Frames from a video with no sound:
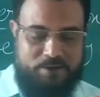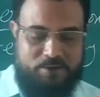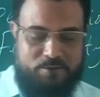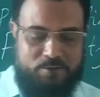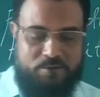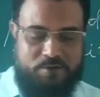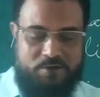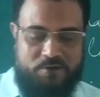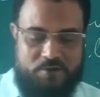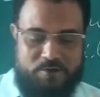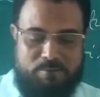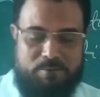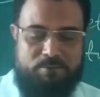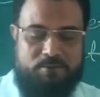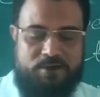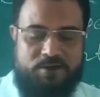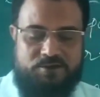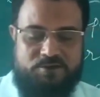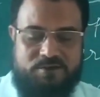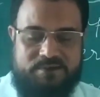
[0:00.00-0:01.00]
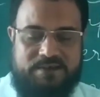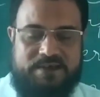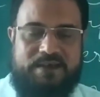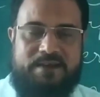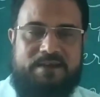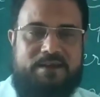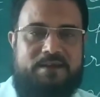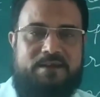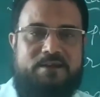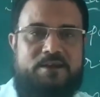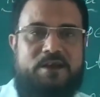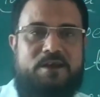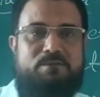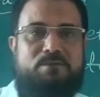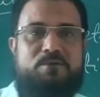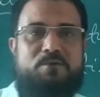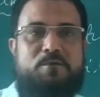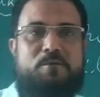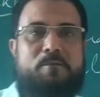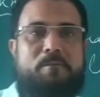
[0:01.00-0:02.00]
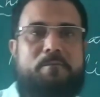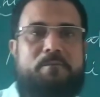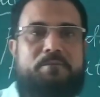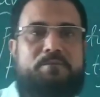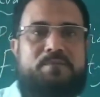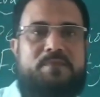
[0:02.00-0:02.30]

to control population, then you have to